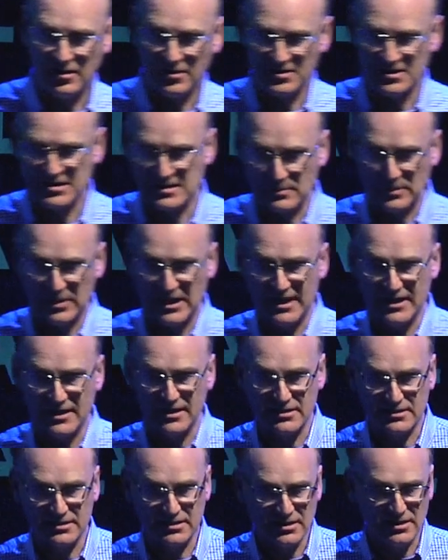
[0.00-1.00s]
on this
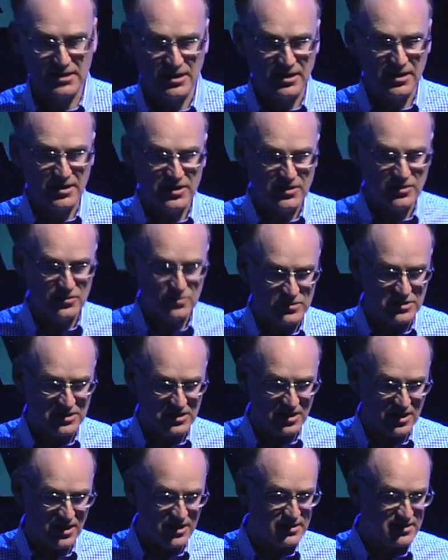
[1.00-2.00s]
planet,
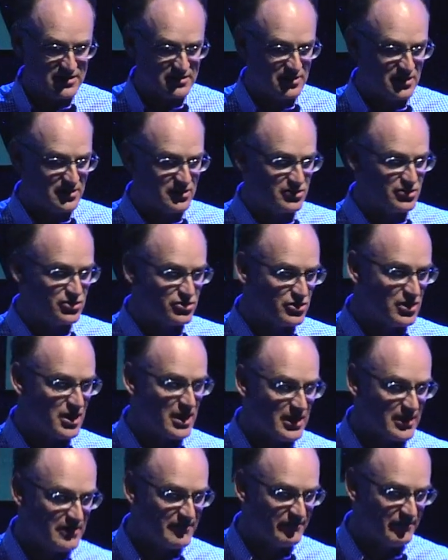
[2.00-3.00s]
humankind is going to
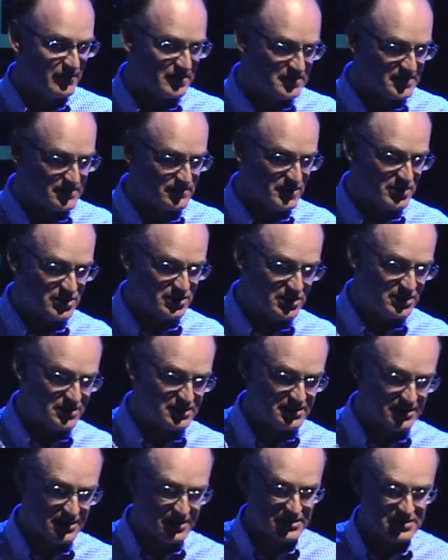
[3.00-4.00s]
drive a
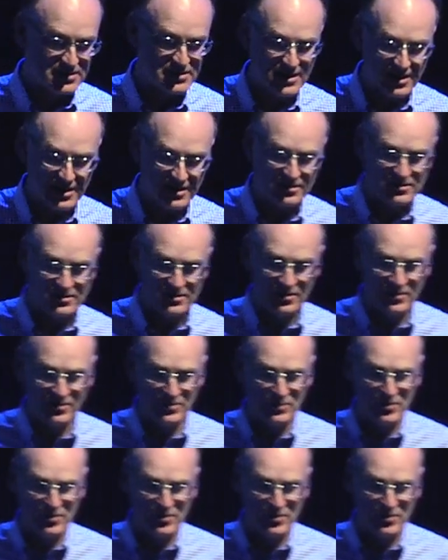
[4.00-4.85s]
species extinct on